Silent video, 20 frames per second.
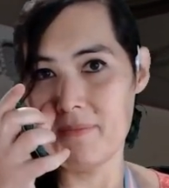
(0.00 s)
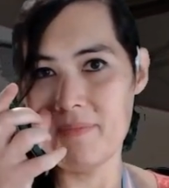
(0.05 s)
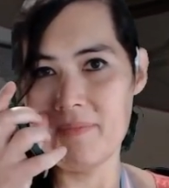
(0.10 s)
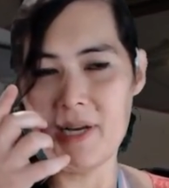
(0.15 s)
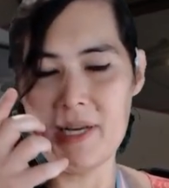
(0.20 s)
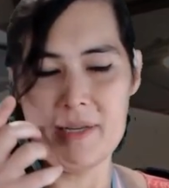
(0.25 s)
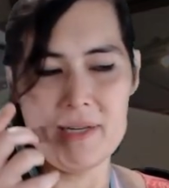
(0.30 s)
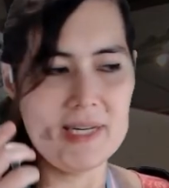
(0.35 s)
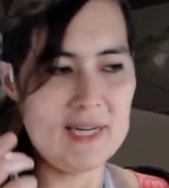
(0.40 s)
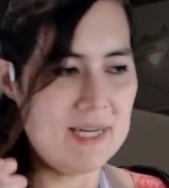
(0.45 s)

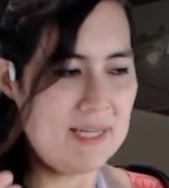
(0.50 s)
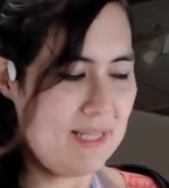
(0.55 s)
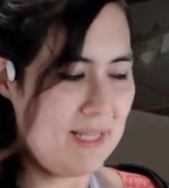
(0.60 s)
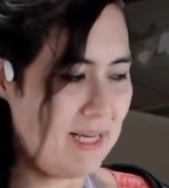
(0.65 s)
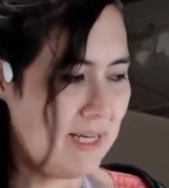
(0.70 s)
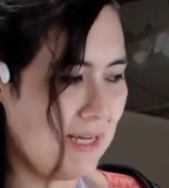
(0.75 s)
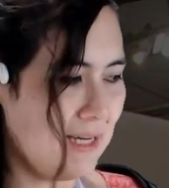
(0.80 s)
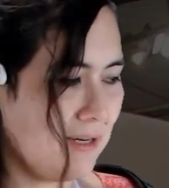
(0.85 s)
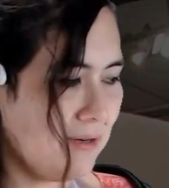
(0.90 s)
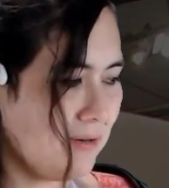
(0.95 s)
I
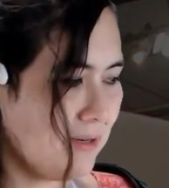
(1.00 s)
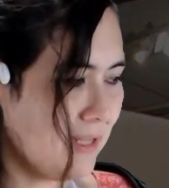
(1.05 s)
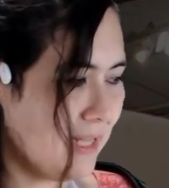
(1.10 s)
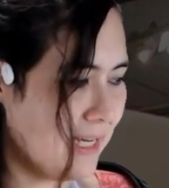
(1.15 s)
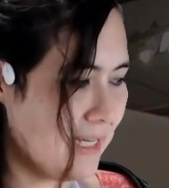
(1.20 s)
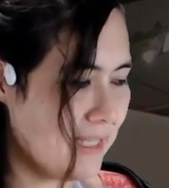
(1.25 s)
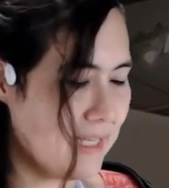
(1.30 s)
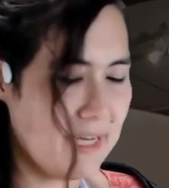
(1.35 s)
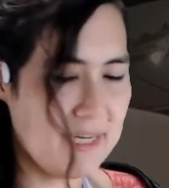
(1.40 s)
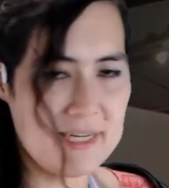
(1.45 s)
ordered
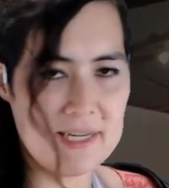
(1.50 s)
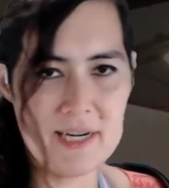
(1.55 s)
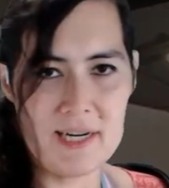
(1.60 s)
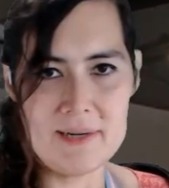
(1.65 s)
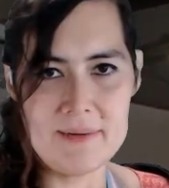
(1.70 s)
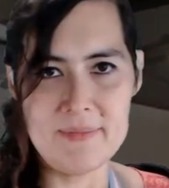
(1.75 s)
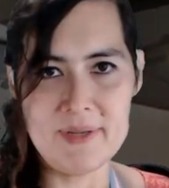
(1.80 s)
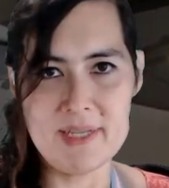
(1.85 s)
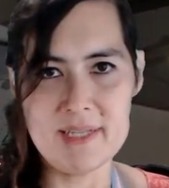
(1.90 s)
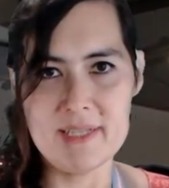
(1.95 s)
like 10
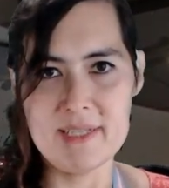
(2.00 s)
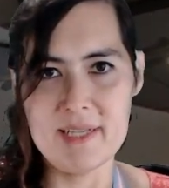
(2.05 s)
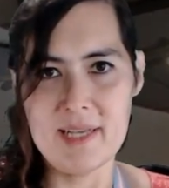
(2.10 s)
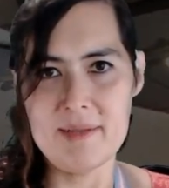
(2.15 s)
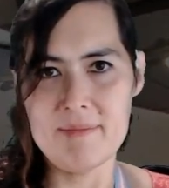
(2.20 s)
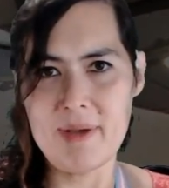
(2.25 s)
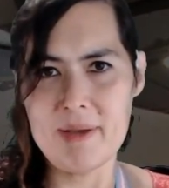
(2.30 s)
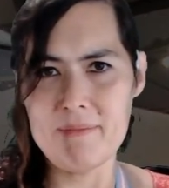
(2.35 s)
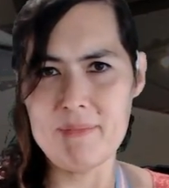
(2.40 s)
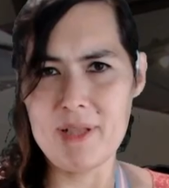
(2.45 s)
copies, and
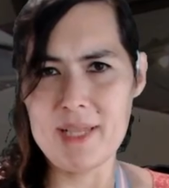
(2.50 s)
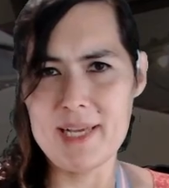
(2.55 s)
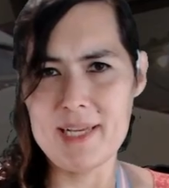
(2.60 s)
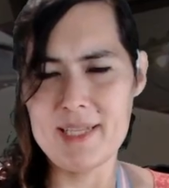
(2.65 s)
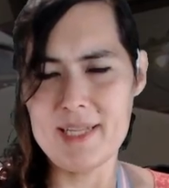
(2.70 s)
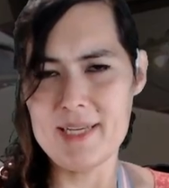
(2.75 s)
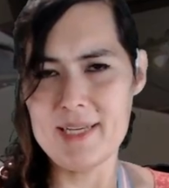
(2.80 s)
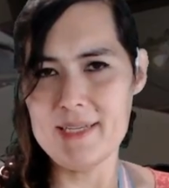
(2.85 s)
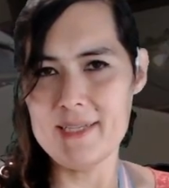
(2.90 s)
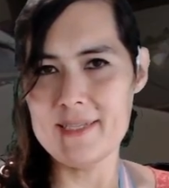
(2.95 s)
my plan
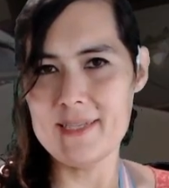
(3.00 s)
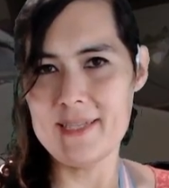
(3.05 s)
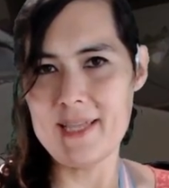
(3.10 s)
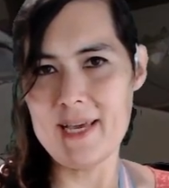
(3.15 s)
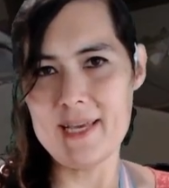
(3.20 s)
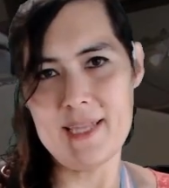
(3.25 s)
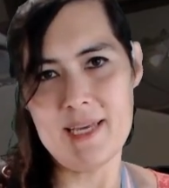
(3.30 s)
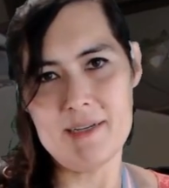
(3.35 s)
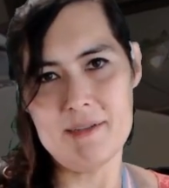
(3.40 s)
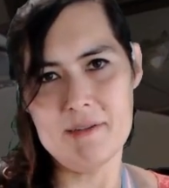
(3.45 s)
is
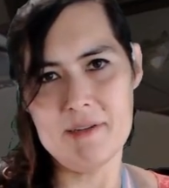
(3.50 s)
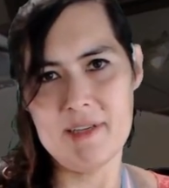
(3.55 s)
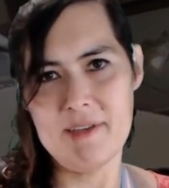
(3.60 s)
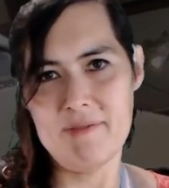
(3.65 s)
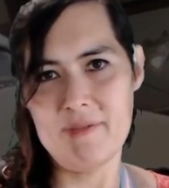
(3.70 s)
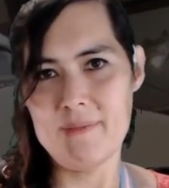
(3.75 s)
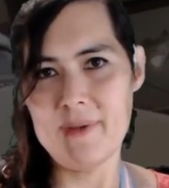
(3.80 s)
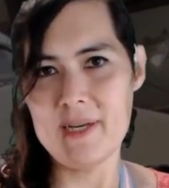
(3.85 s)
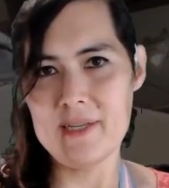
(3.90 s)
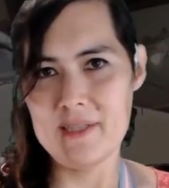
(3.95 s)
that I'll give
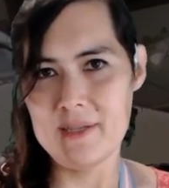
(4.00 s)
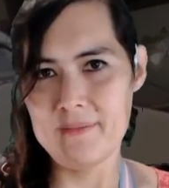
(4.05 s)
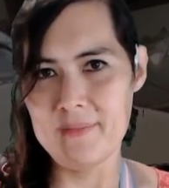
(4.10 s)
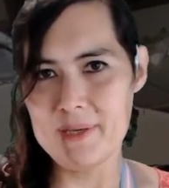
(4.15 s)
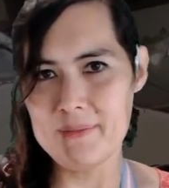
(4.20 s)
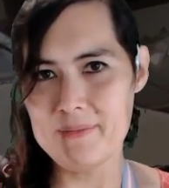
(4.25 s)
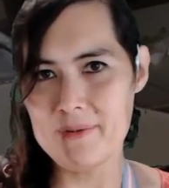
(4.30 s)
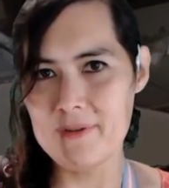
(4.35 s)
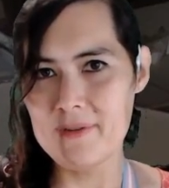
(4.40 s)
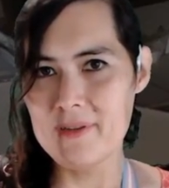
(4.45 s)
them out to
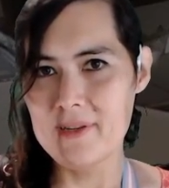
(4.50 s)
people